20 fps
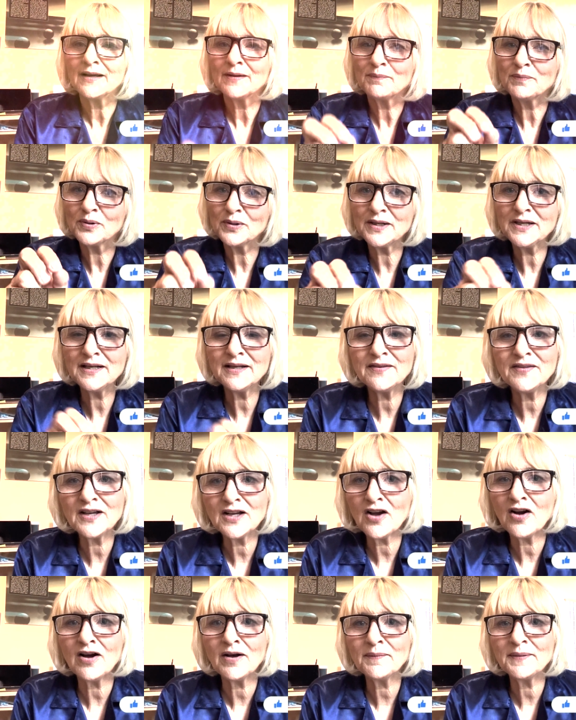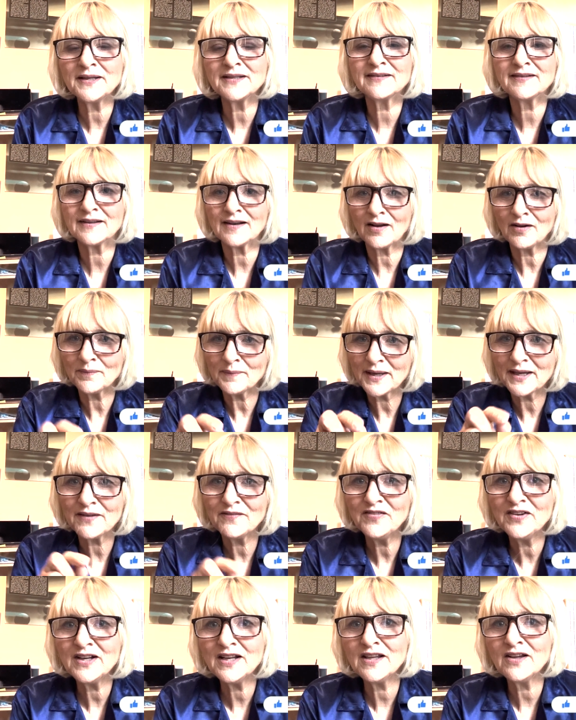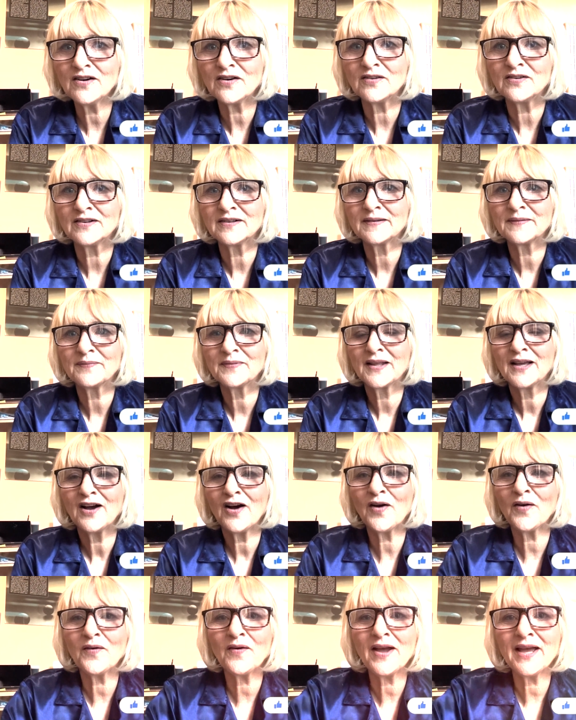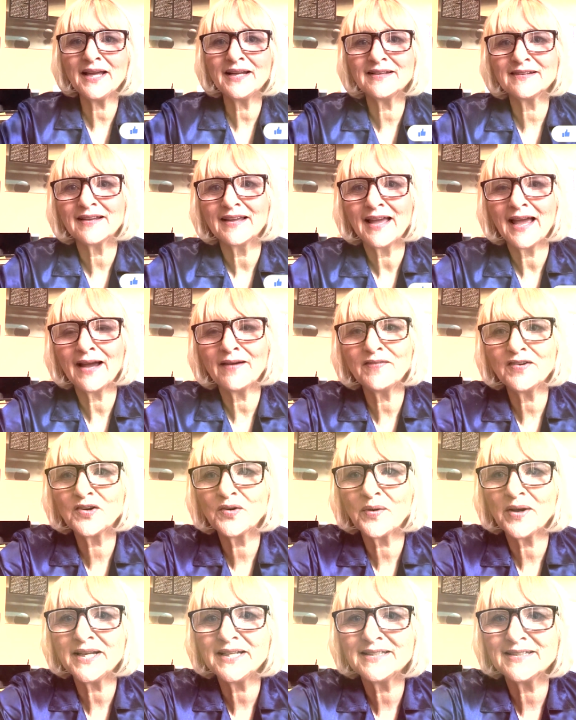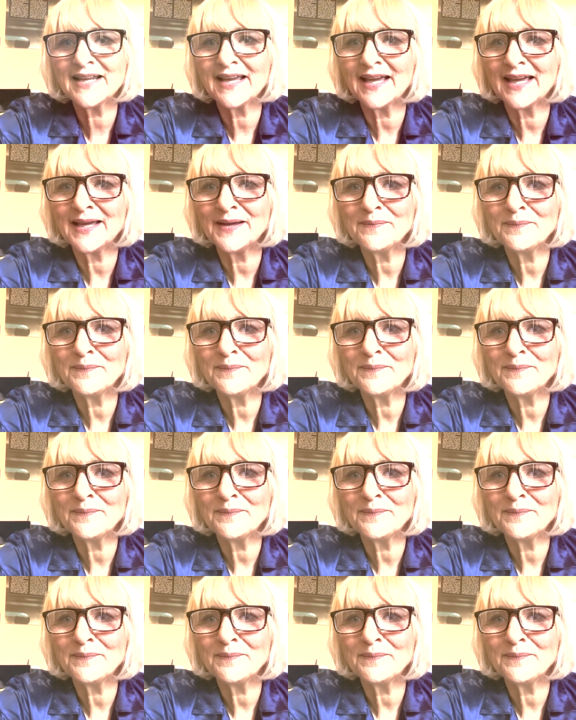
put it in the comments and I'll make a video. All right, have a great day.